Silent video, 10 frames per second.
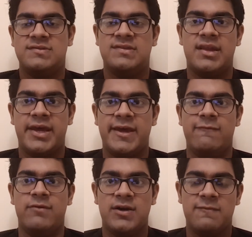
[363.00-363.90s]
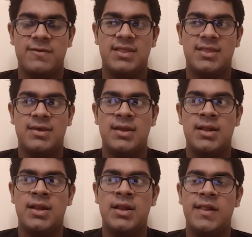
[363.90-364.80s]
that I work with.
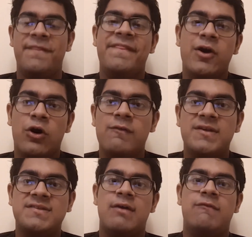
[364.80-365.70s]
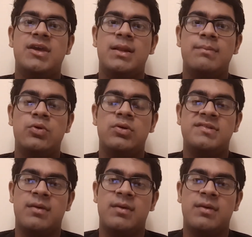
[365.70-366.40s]
They always have an input.